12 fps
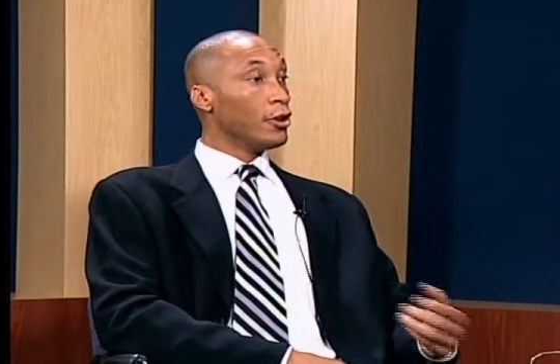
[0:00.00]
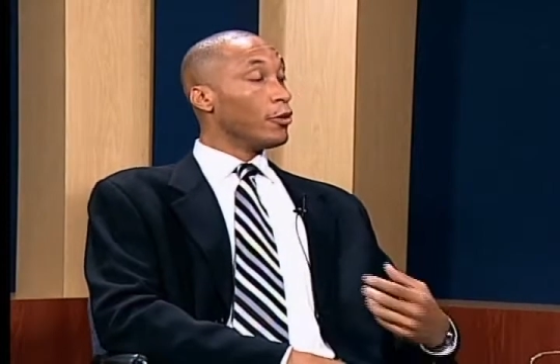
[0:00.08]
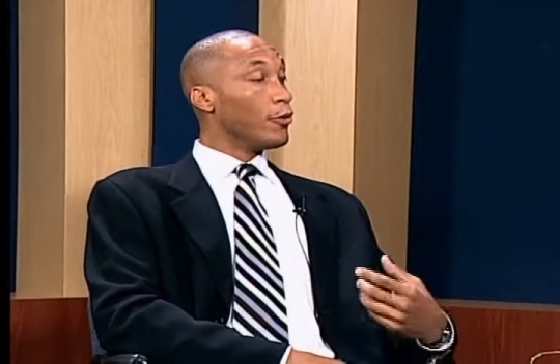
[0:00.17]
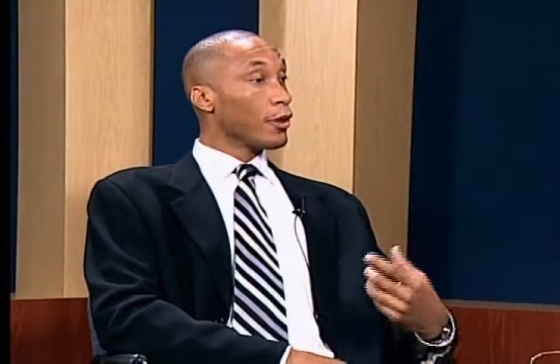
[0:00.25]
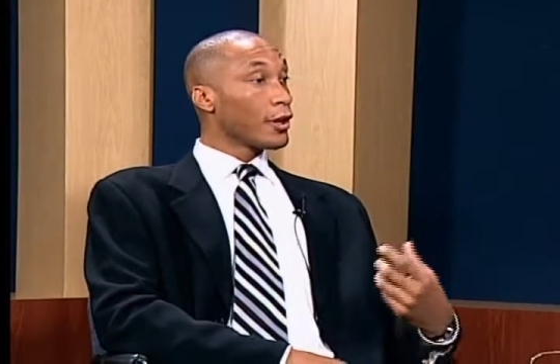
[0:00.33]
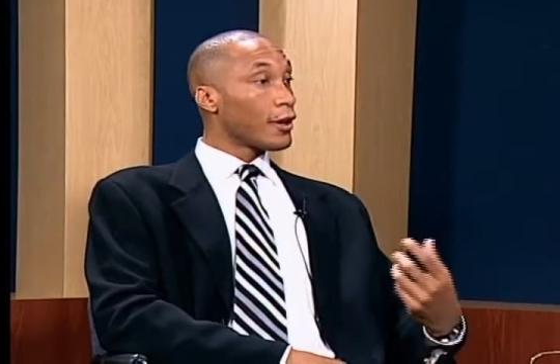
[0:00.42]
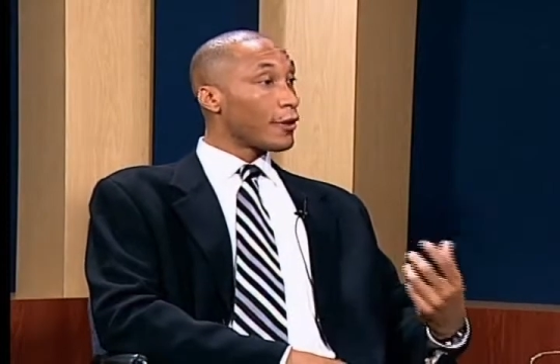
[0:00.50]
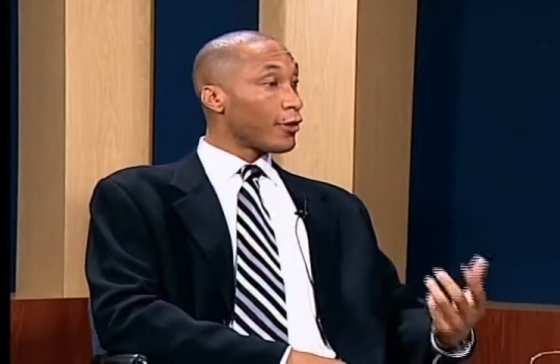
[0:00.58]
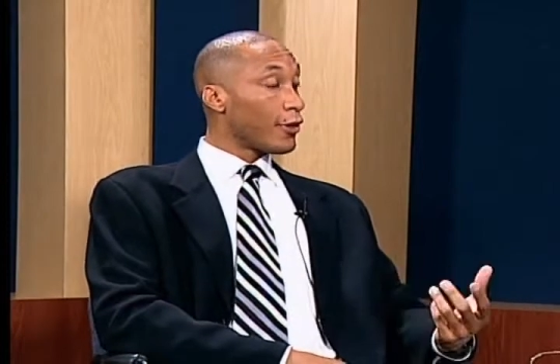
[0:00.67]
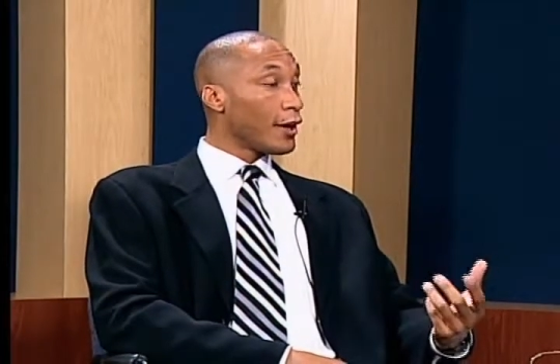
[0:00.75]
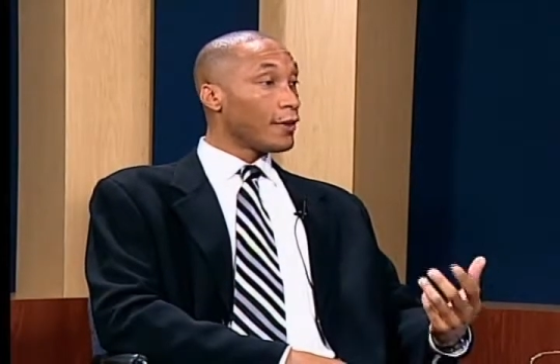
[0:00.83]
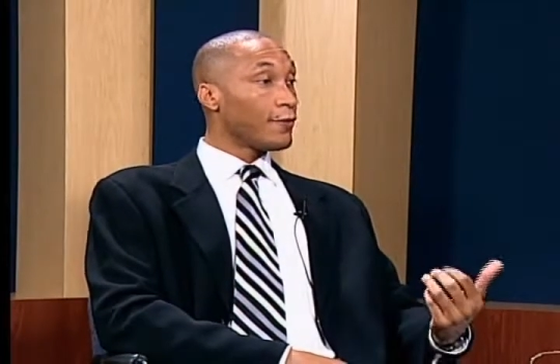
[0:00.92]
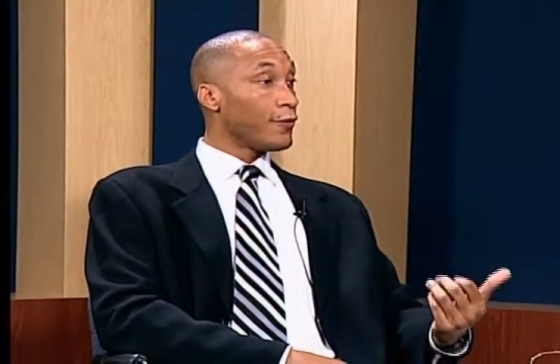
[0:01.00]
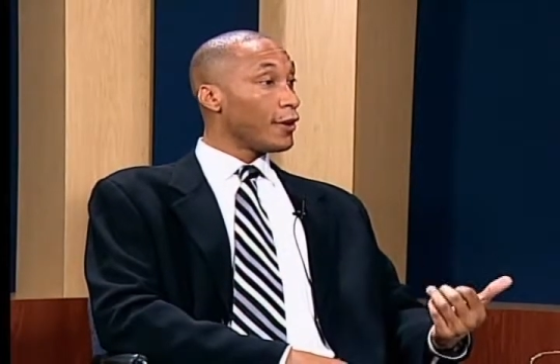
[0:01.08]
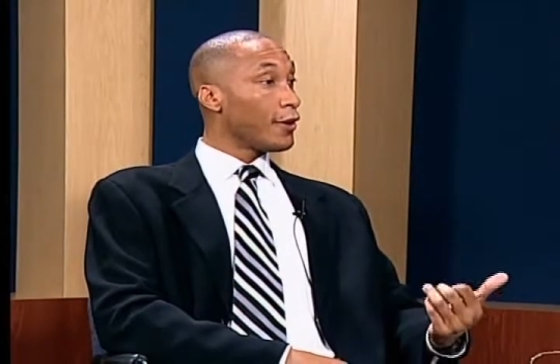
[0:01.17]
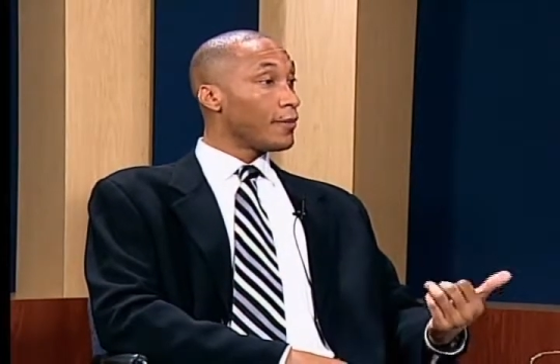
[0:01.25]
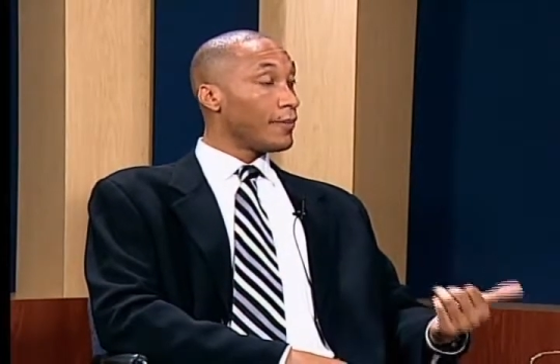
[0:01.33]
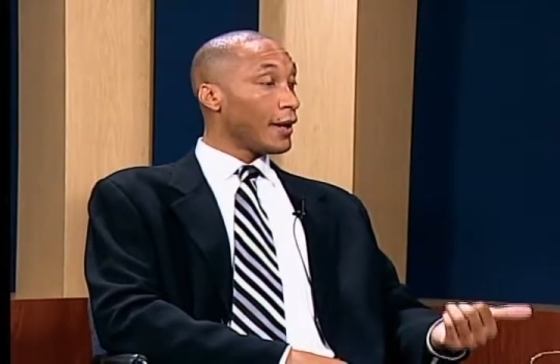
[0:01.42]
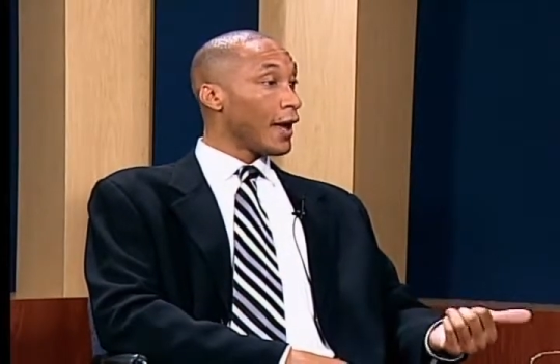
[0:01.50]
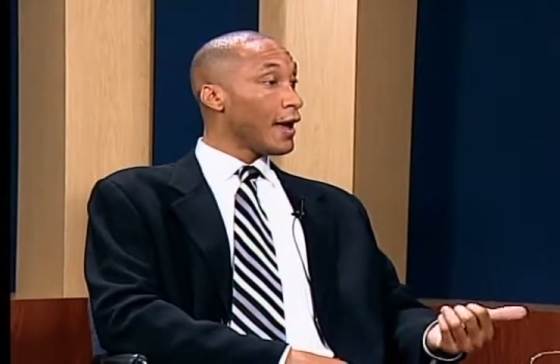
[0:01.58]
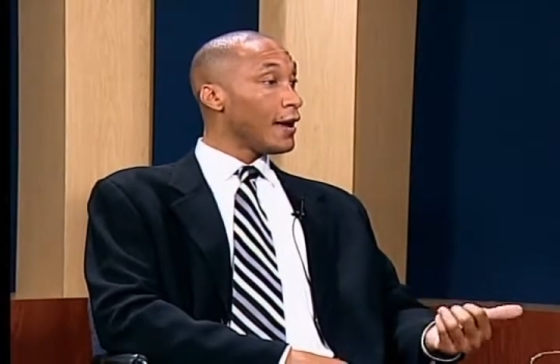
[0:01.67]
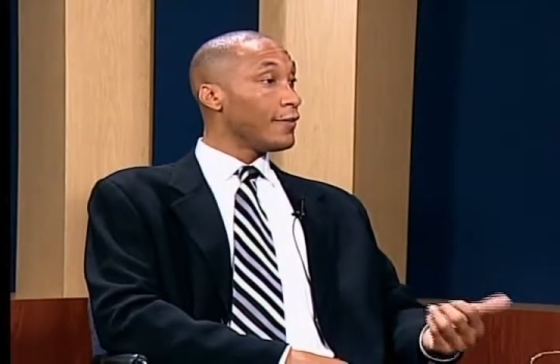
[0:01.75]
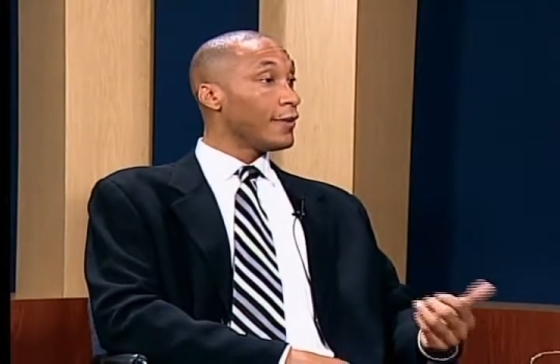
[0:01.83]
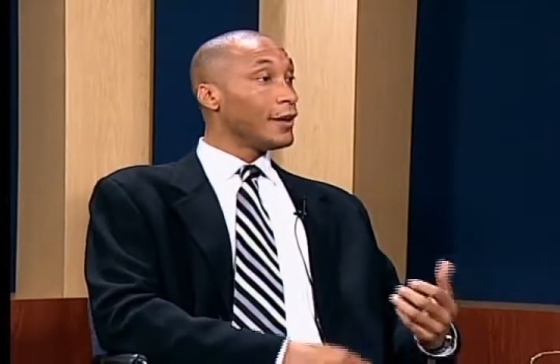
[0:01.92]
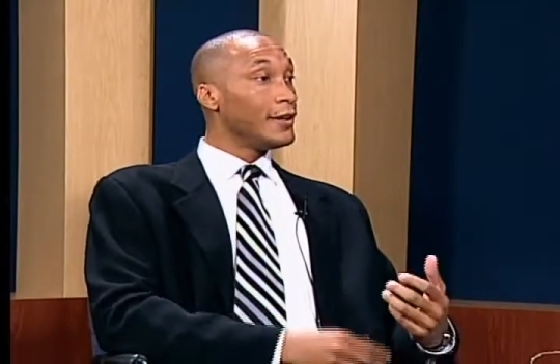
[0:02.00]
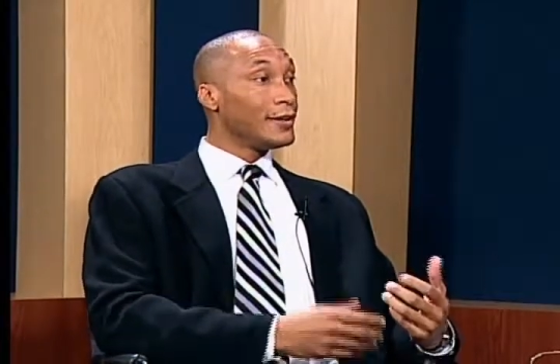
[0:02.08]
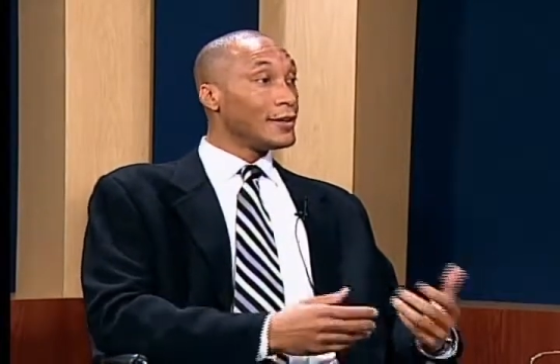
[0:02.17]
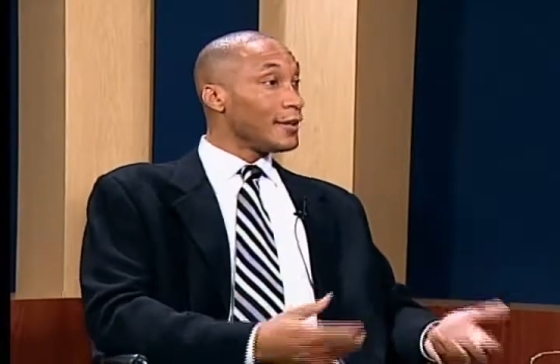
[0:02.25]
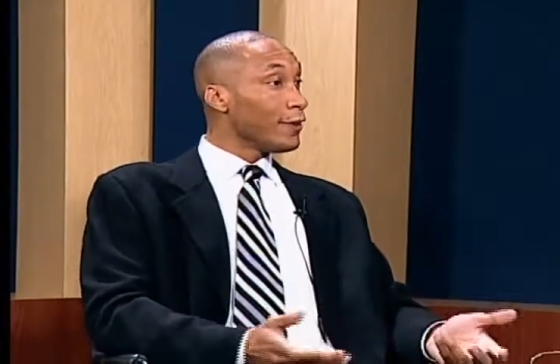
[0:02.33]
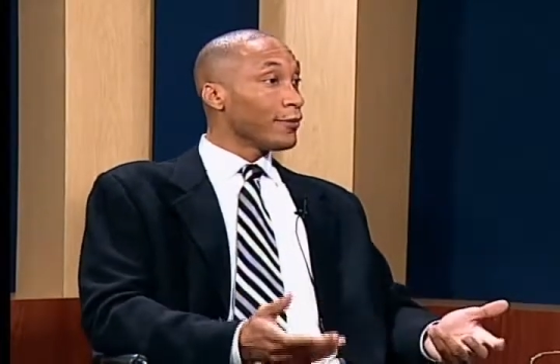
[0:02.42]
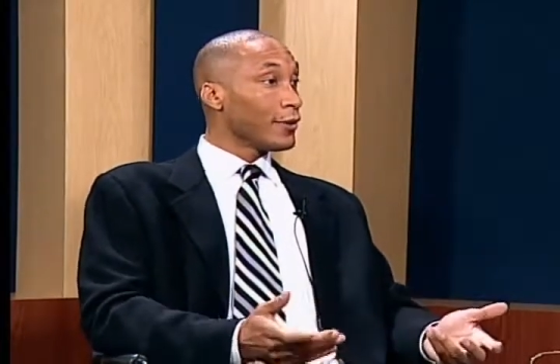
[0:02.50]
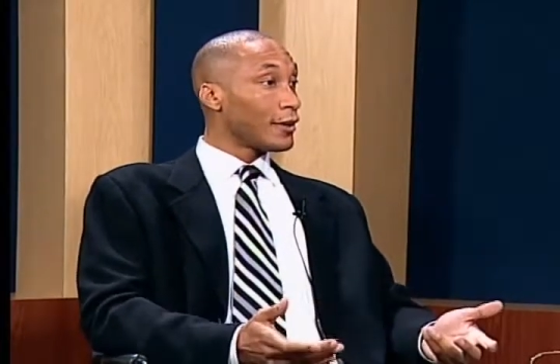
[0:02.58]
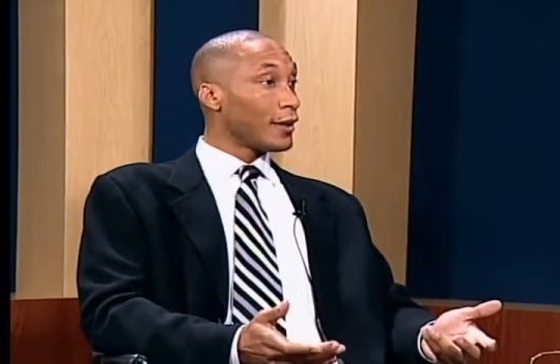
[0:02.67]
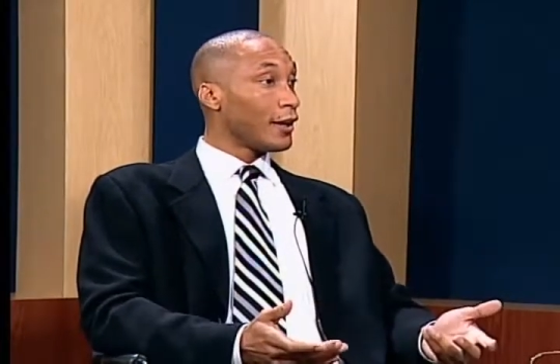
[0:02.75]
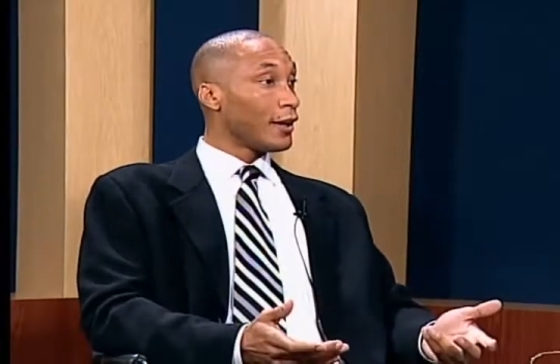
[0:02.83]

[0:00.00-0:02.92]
we're going to think, feel, and behave differently.